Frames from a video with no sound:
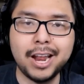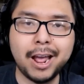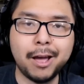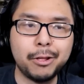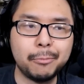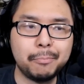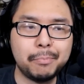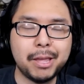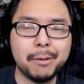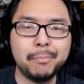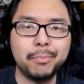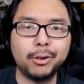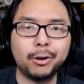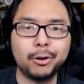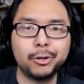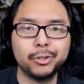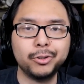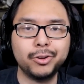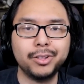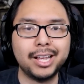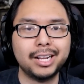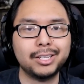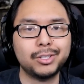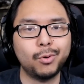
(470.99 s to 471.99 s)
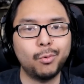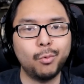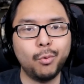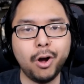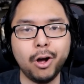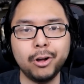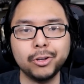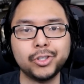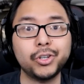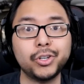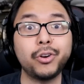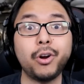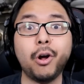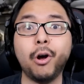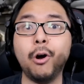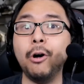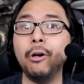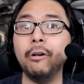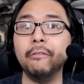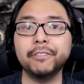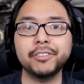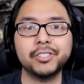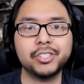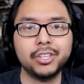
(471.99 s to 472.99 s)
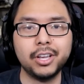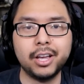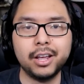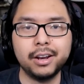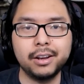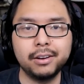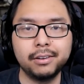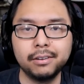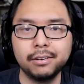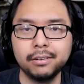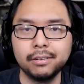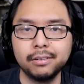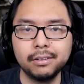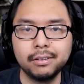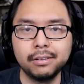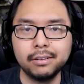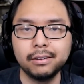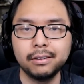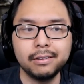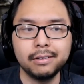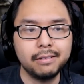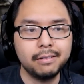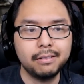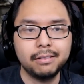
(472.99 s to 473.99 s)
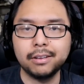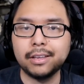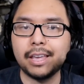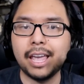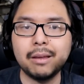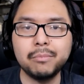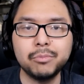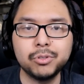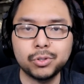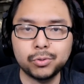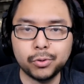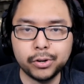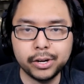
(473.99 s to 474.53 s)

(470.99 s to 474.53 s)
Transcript: Now that people are doing that to Wall Street, all of a sudden, the game's